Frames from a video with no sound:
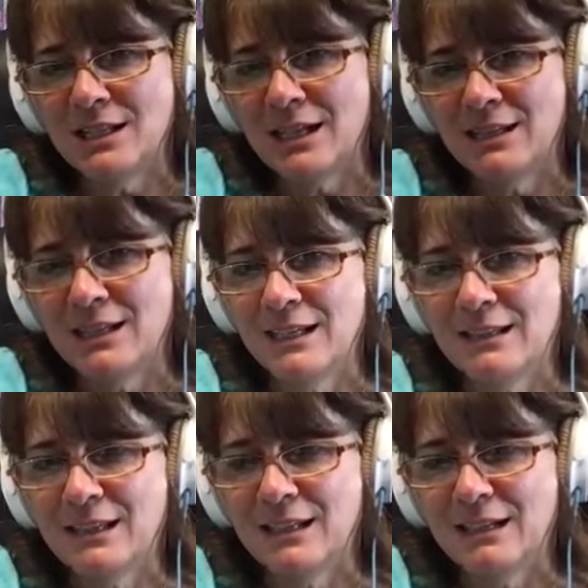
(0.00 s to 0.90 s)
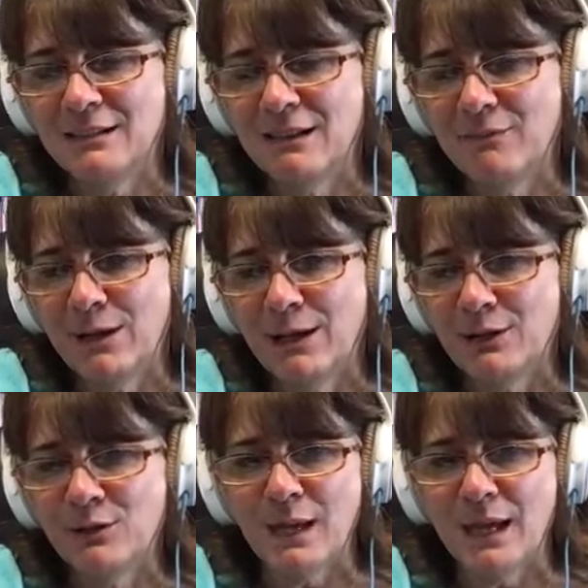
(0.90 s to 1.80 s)
and i think that it when i
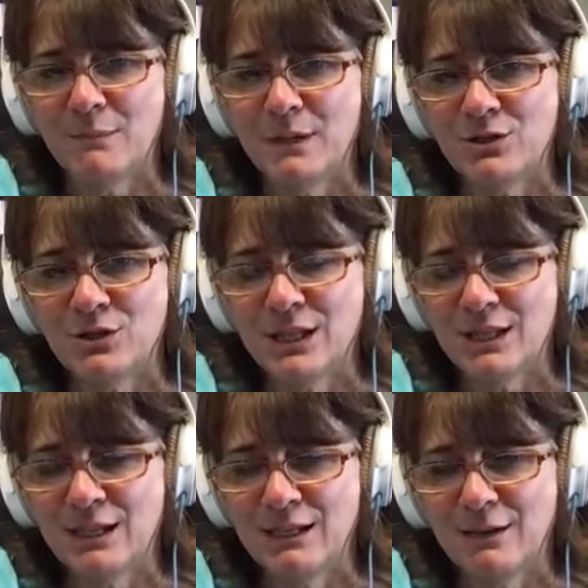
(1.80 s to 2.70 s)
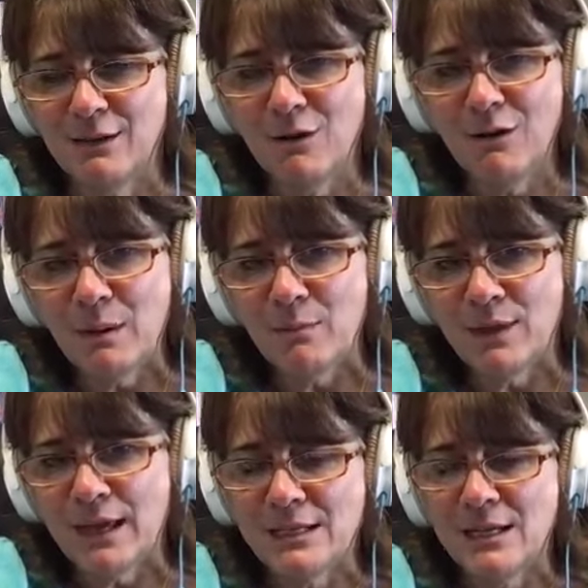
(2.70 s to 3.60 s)
look back at pictures i think oh i remember
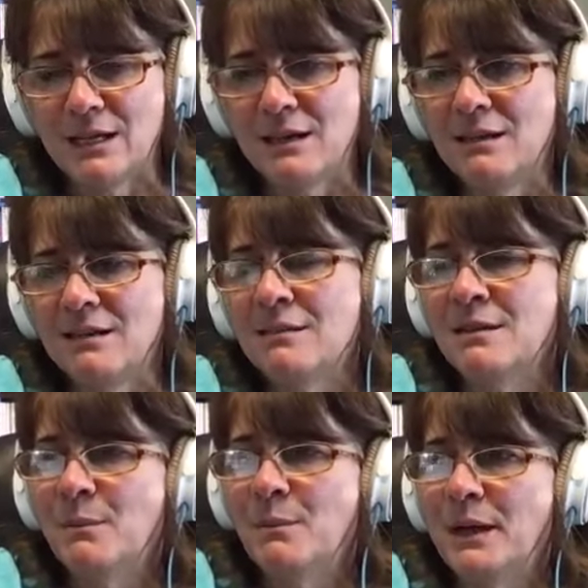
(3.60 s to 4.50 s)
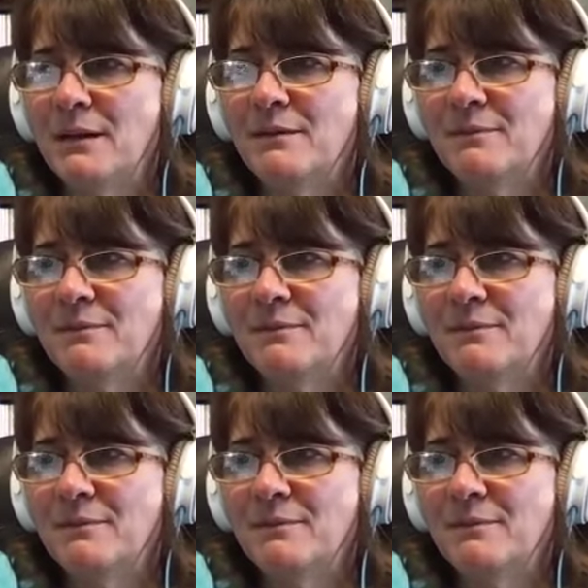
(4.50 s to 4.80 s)
that day but